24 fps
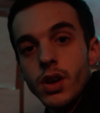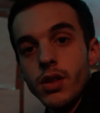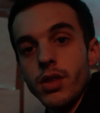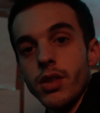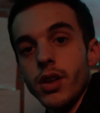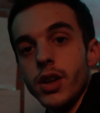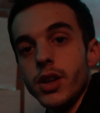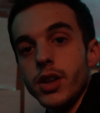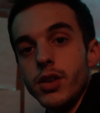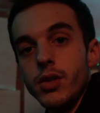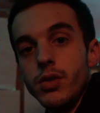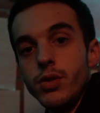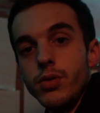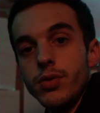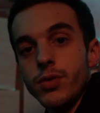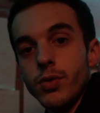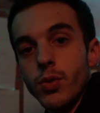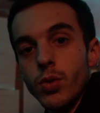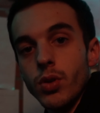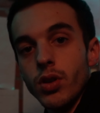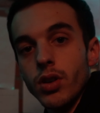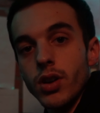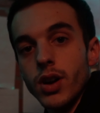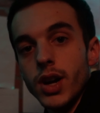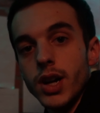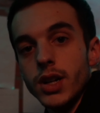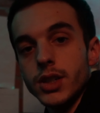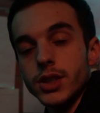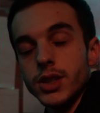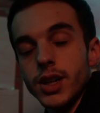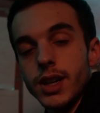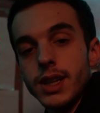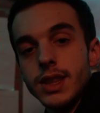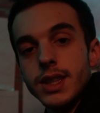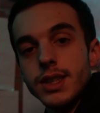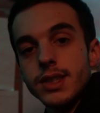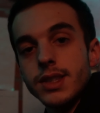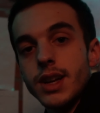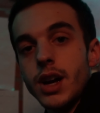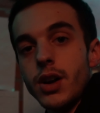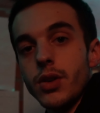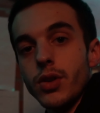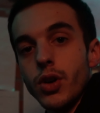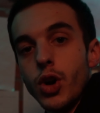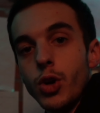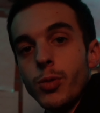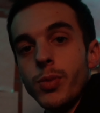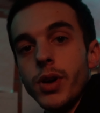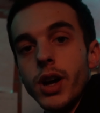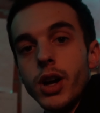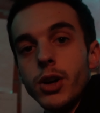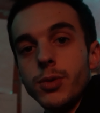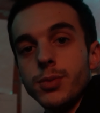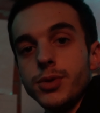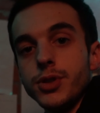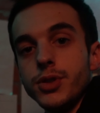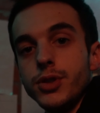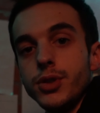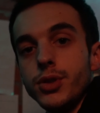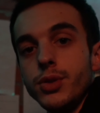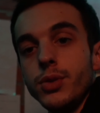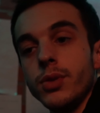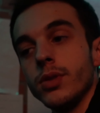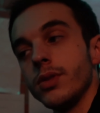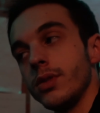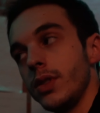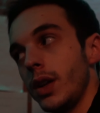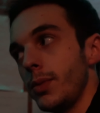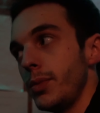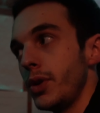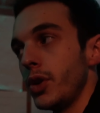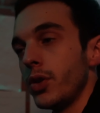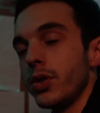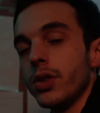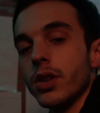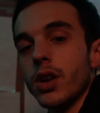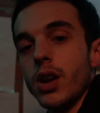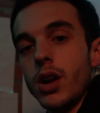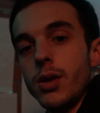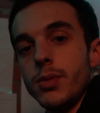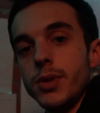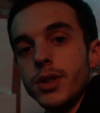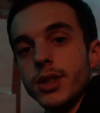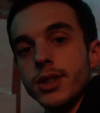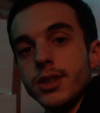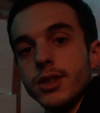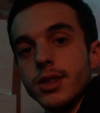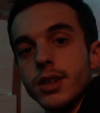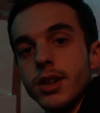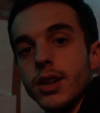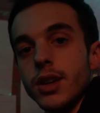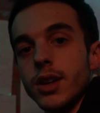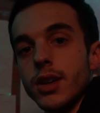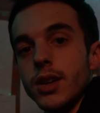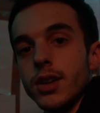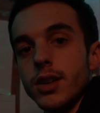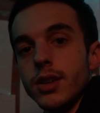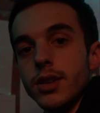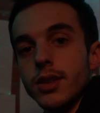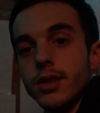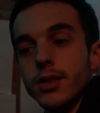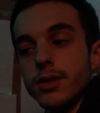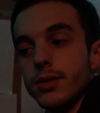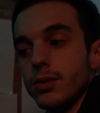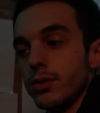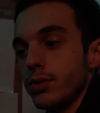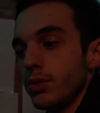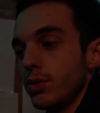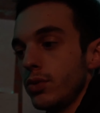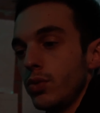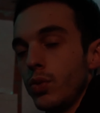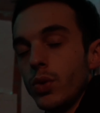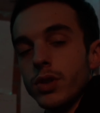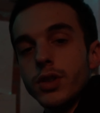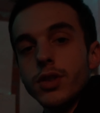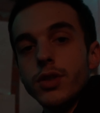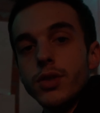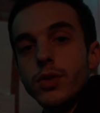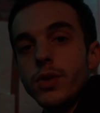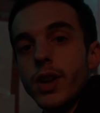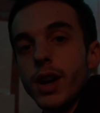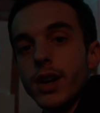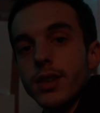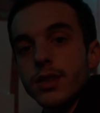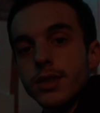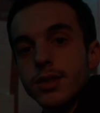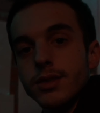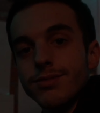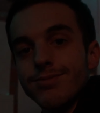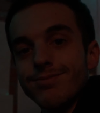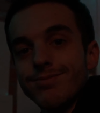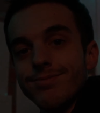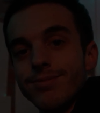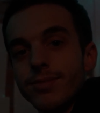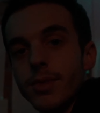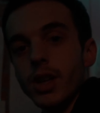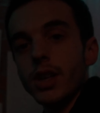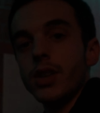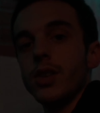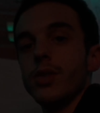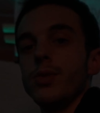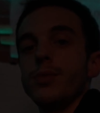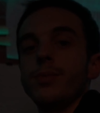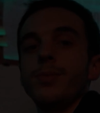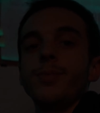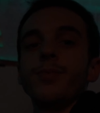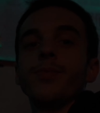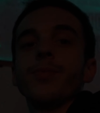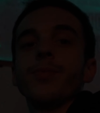Thank you for checking this out. Hope it helps you. Let me know in the comments what to do next. Thank you.